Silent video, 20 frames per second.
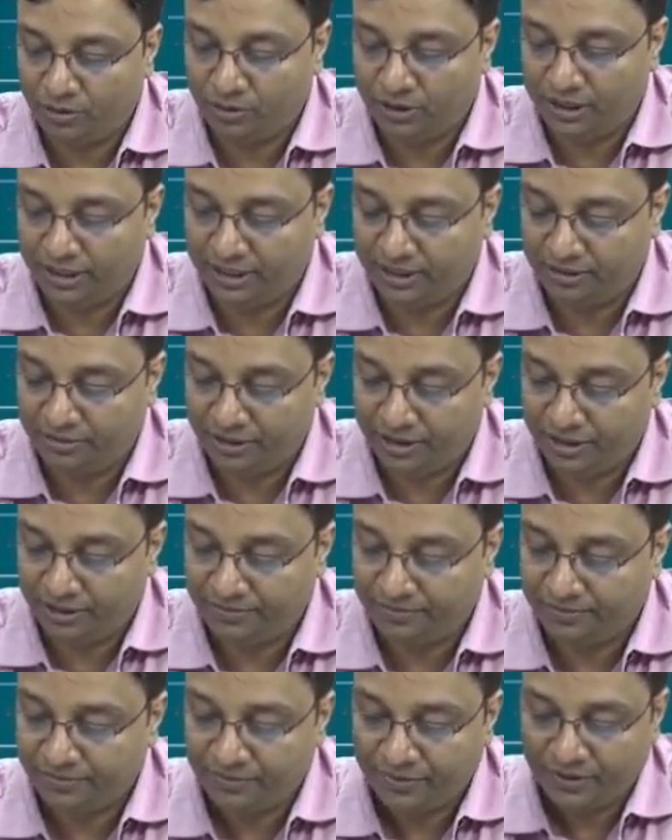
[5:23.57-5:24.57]
cm.
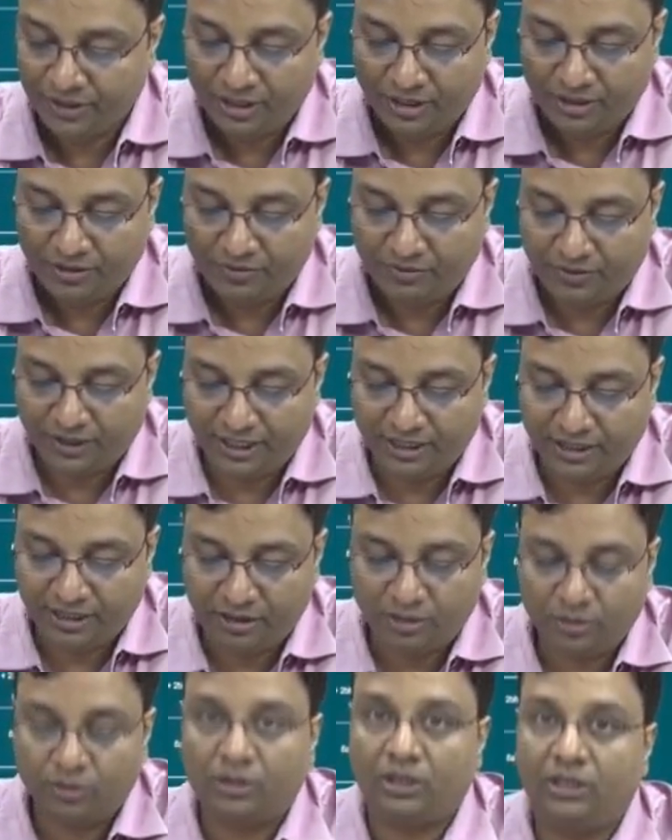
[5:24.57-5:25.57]
Find
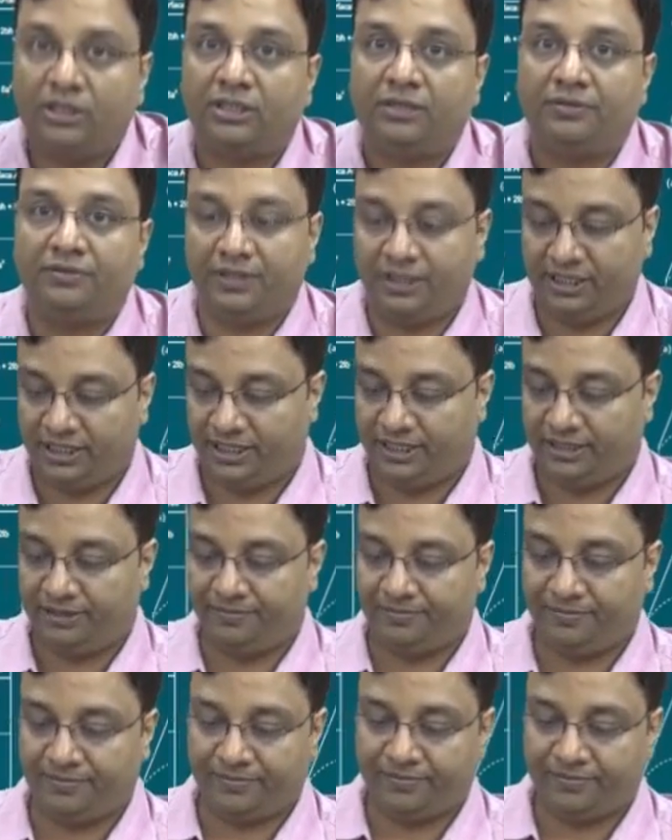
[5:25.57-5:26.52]
the total surface area.